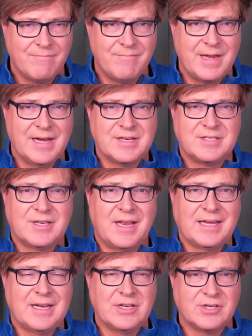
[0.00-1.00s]
mean, it's
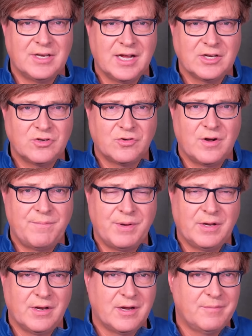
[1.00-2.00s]
like an interlocutory
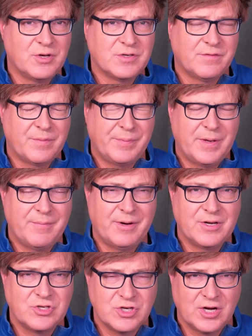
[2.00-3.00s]
appeal on a motion for
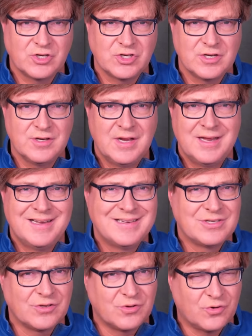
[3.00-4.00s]
preliminary injunction.
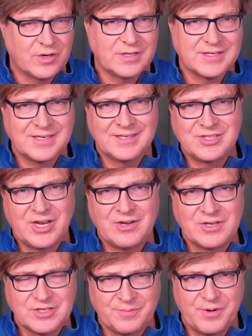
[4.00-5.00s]
So the court doesn't,
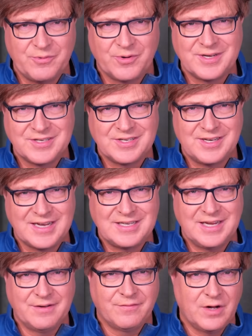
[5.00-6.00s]
the Supreme Court doesn't like to
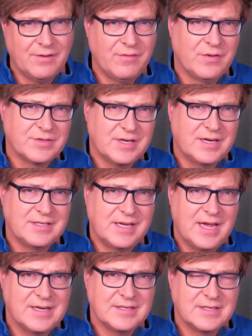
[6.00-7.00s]
get involved in those kinds of
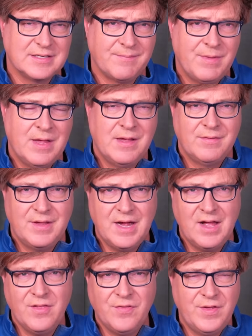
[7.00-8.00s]
cases. The
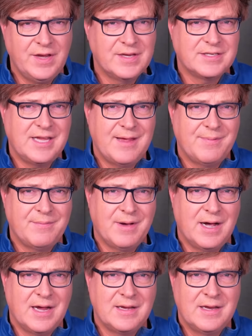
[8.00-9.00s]
other thing is, keep in
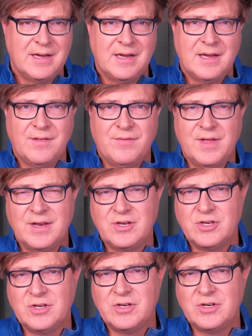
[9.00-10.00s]
mind that
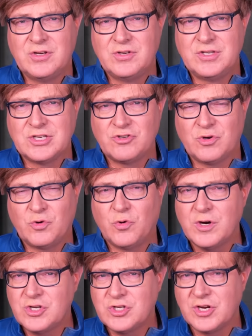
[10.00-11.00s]
District
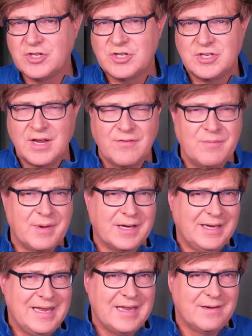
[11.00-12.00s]
Court Judge Stephen
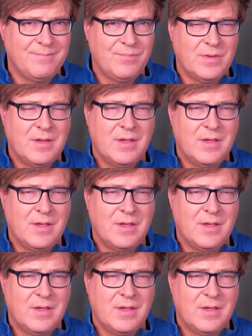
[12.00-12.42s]
McGlynn